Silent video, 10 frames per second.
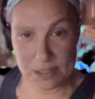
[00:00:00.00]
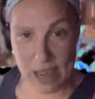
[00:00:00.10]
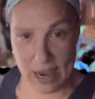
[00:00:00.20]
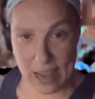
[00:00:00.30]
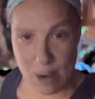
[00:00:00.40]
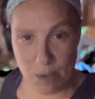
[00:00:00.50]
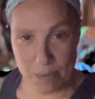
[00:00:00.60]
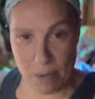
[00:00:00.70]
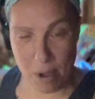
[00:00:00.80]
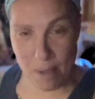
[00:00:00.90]
hang out
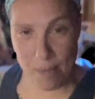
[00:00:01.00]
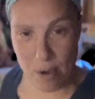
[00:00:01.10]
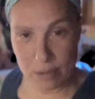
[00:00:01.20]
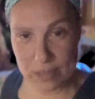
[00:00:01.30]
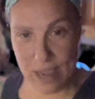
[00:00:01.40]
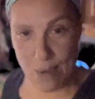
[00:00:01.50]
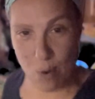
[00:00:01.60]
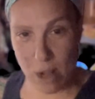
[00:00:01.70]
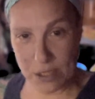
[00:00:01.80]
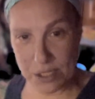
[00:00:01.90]
with mom all day,
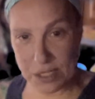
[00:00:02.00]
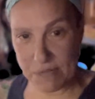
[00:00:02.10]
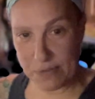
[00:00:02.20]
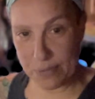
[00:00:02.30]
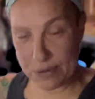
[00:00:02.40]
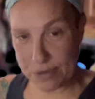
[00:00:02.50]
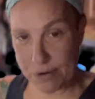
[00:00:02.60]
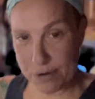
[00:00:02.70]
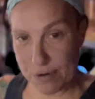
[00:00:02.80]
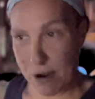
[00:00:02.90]
watch TV with
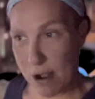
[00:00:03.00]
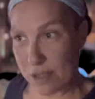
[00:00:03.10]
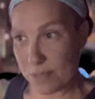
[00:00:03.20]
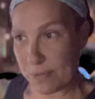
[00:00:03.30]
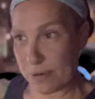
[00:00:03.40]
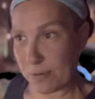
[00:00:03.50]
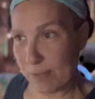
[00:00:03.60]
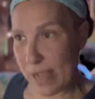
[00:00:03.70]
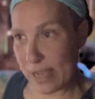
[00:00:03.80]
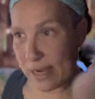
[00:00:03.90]
her in her hospital
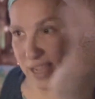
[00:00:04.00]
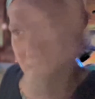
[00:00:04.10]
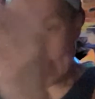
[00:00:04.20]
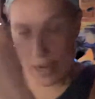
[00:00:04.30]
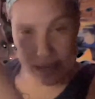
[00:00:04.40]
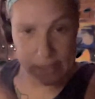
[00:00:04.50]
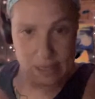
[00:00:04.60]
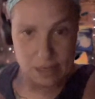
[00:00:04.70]
bed, and